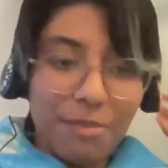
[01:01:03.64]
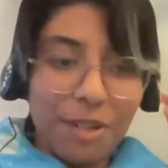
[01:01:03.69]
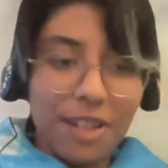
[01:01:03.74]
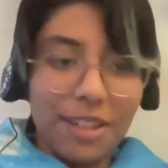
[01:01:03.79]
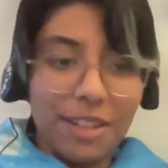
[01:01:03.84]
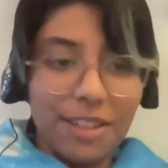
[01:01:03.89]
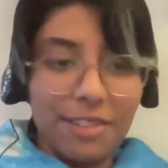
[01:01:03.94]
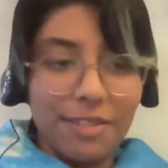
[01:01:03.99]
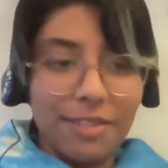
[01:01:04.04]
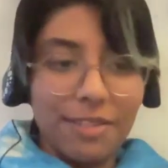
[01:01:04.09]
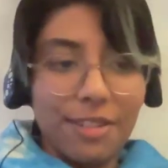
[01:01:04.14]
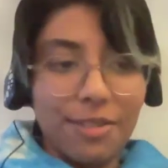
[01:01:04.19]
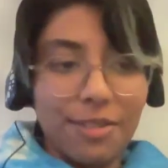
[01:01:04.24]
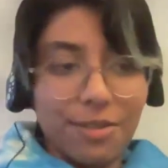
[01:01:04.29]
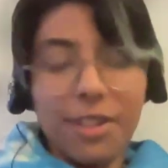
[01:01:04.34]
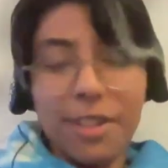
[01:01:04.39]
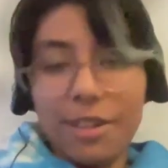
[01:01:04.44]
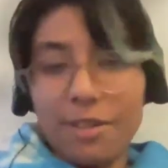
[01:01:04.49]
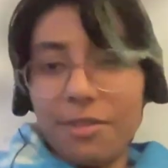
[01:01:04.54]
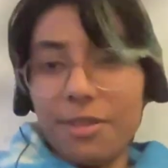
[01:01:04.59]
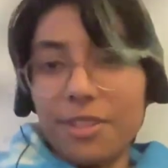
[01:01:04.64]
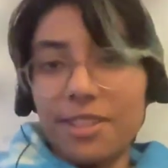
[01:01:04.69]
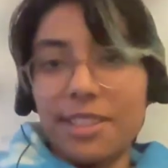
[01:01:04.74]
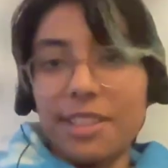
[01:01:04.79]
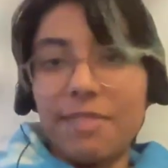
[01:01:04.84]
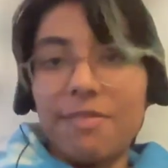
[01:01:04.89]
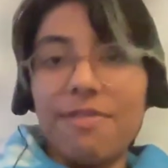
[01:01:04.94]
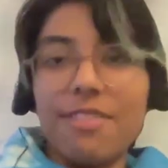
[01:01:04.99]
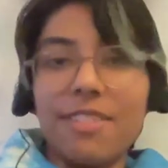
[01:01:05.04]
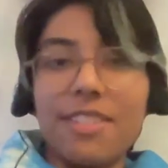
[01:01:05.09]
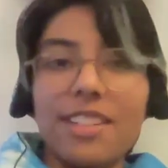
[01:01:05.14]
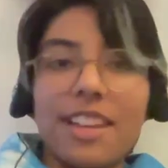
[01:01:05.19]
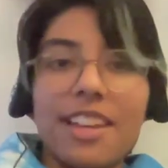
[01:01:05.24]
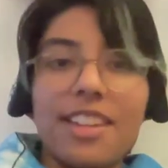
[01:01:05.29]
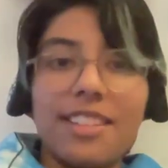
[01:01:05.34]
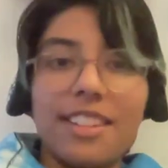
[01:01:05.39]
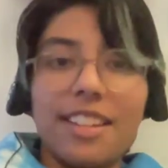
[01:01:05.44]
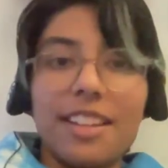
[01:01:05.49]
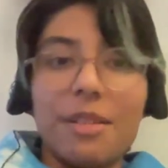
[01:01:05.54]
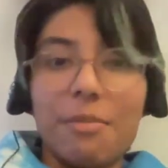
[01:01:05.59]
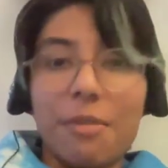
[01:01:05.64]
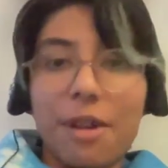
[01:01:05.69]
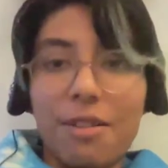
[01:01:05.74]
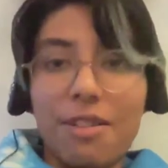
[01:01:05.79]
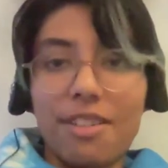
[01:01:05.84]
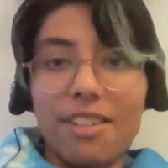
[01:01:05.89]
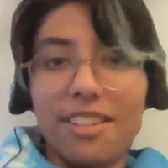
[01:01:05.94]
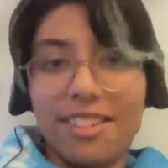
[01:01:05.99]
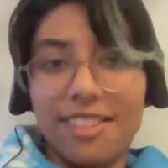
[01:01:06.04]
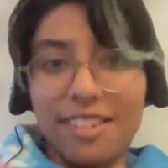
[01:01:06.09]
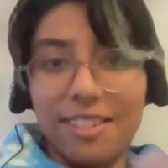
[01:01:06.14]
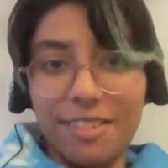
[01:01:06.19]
to say, because when Julia was emphasizing about,